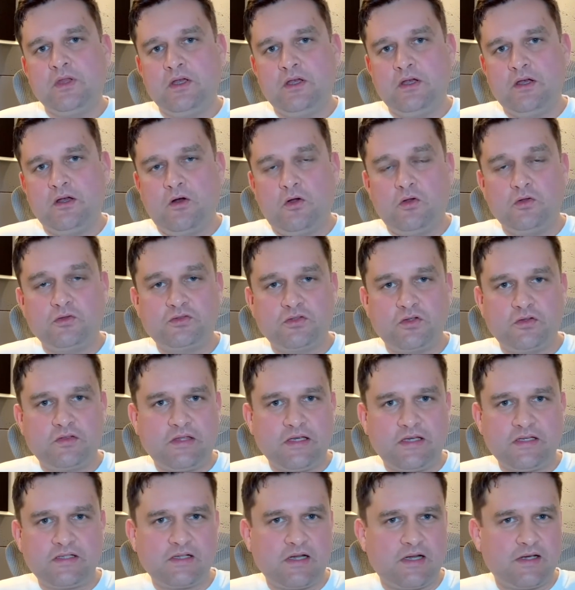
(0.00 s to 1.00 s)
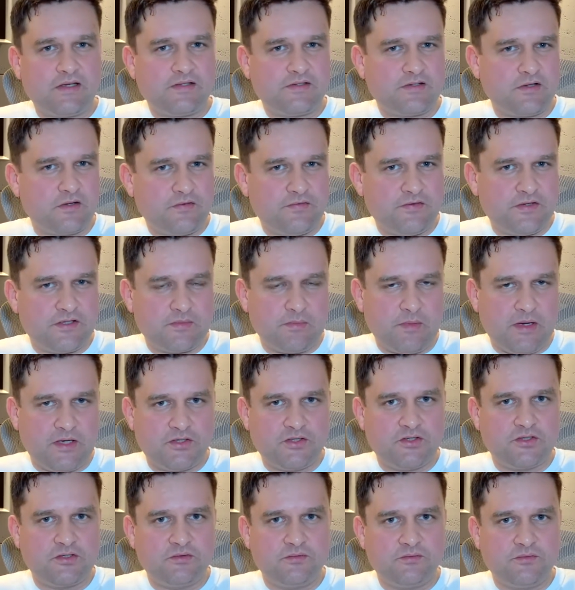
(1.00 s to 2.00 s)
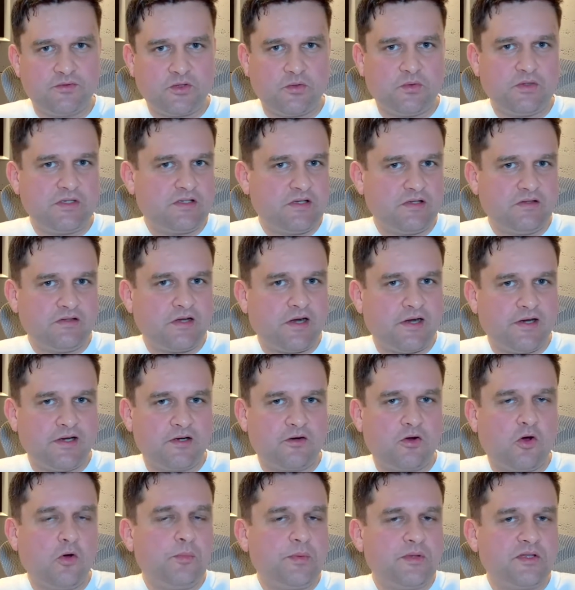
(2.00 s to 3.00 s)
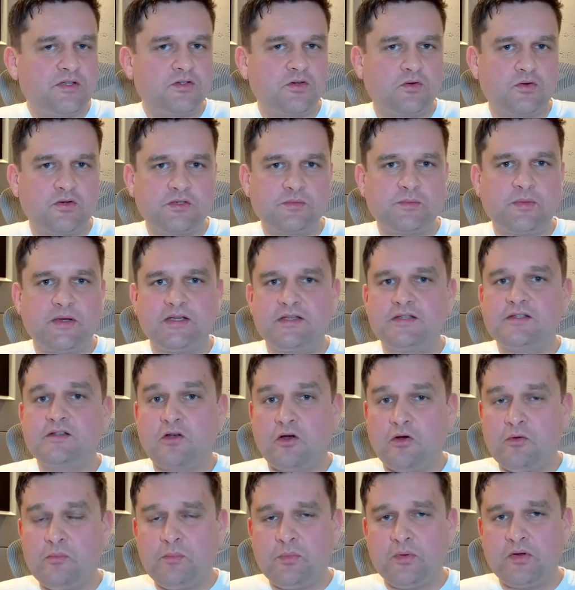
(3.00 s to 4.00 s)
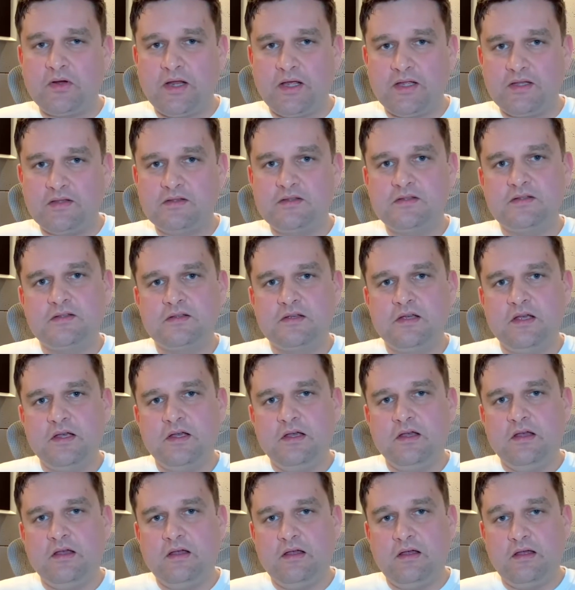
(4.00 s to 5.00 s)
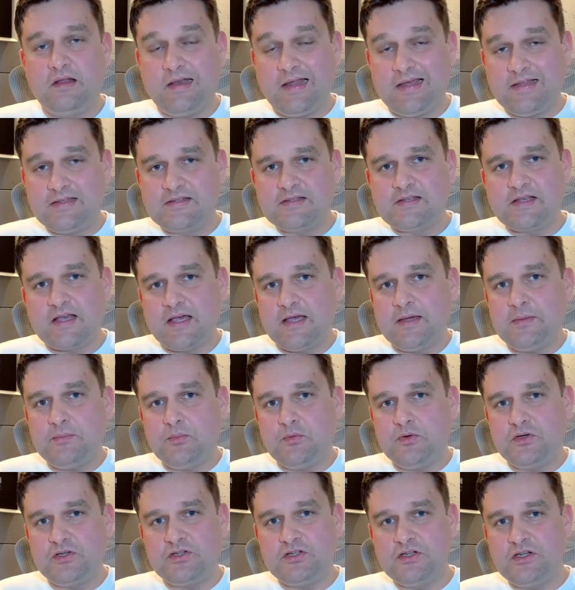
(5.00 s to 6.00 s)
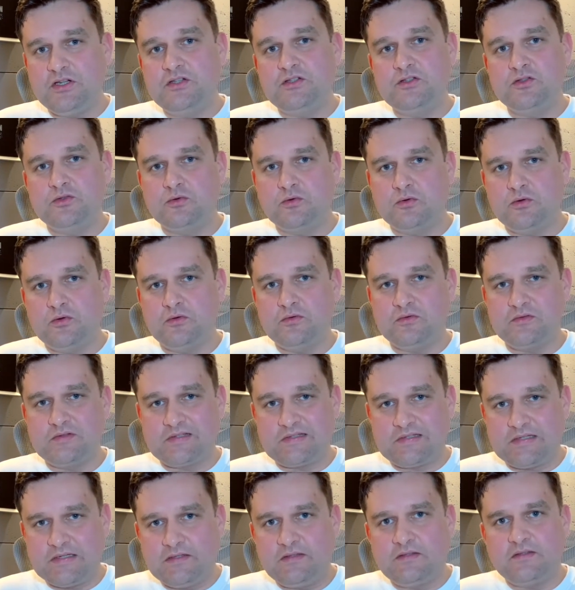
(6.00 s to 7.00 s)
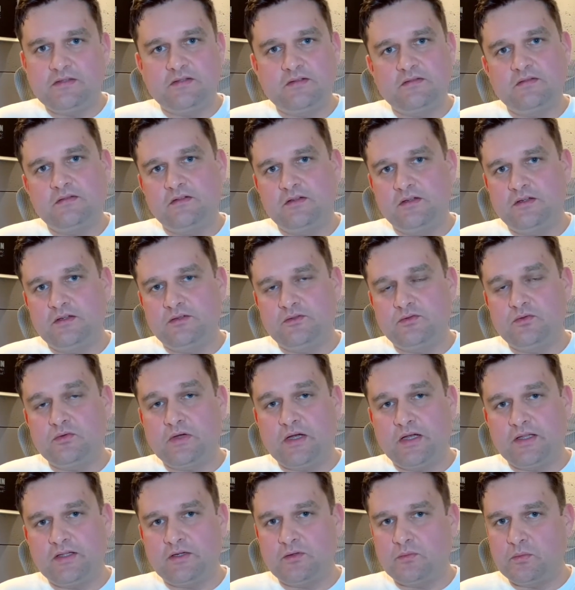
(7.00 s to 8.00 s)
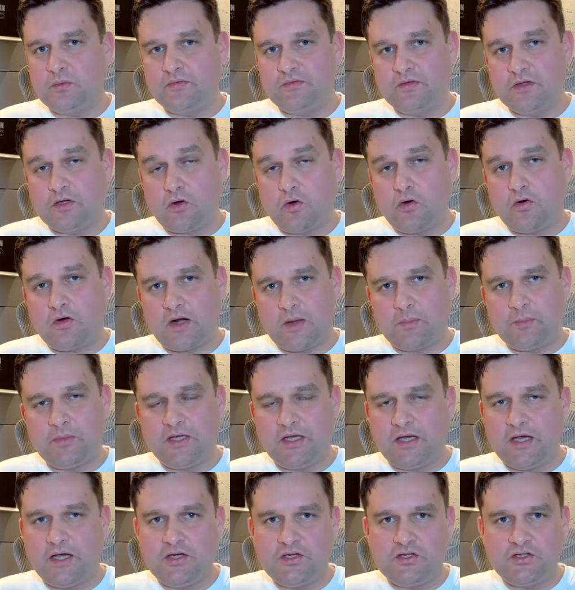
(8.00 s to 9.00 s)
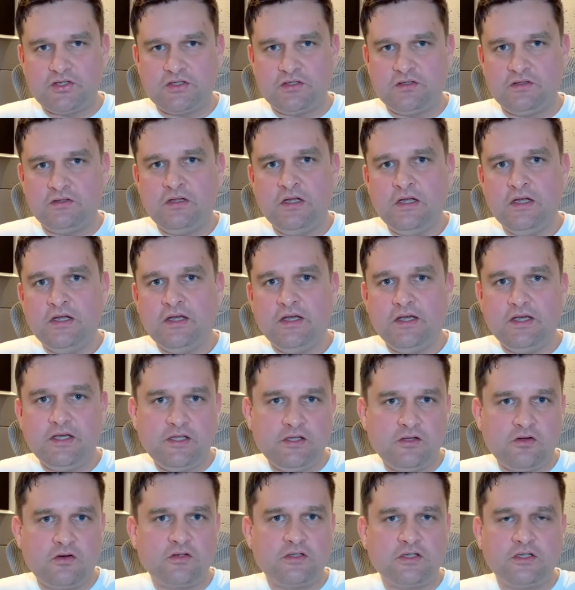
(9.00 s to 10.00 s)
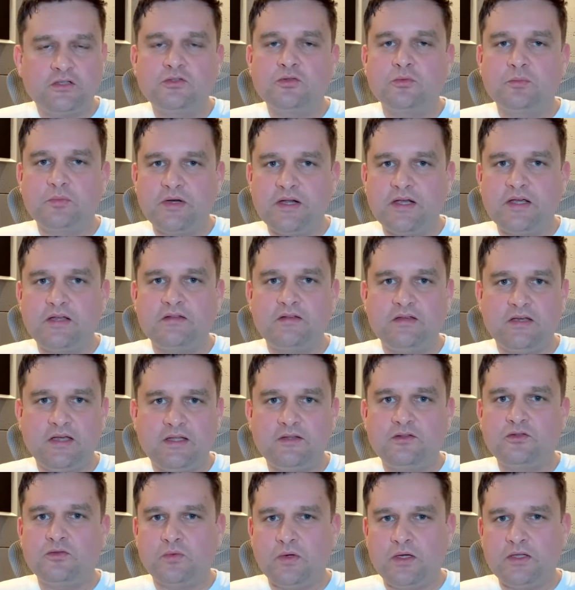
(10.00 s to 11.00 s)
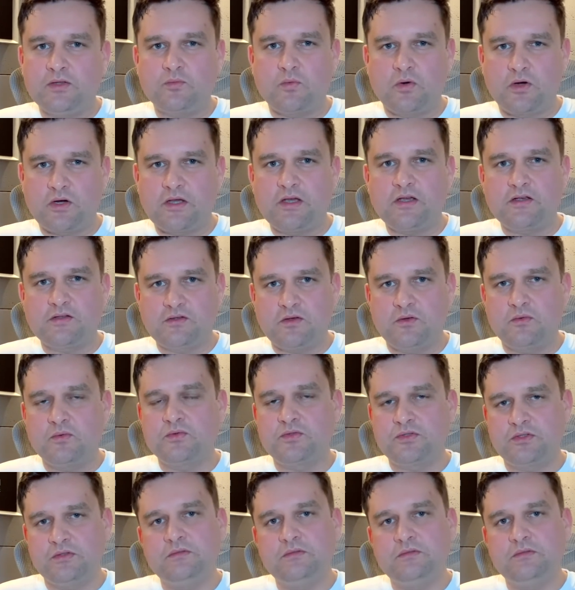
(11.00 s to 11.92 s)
Also things like service mesh. So it's entire open source based components landscape which needs to sit together with the core application in order to bring the end-to-end working solution.